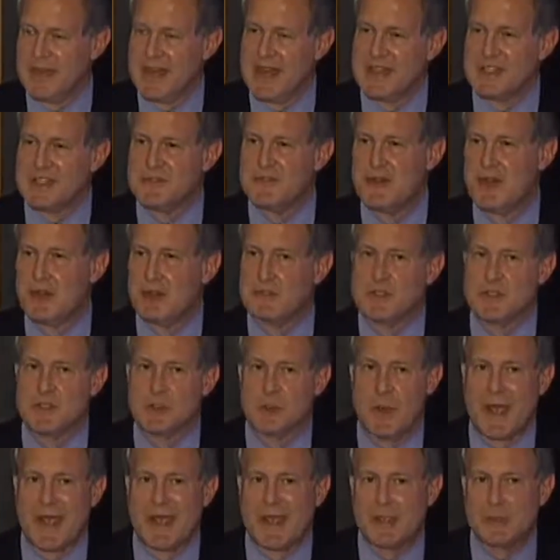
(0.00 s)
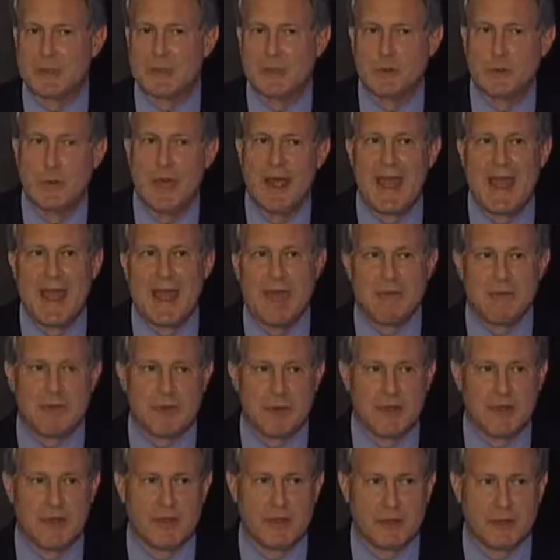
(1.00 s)
that it's found its way into
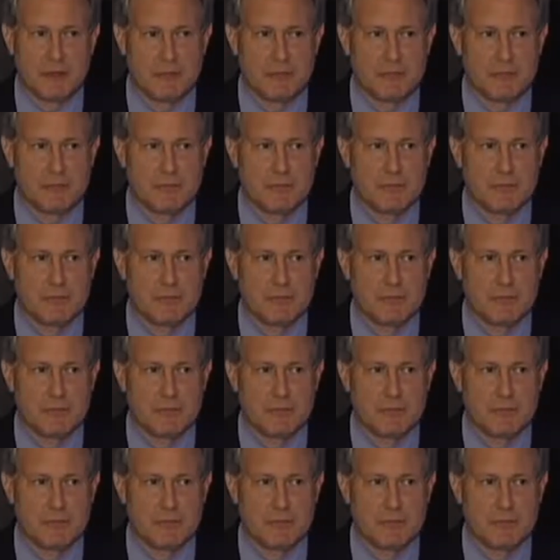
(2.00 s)
everything.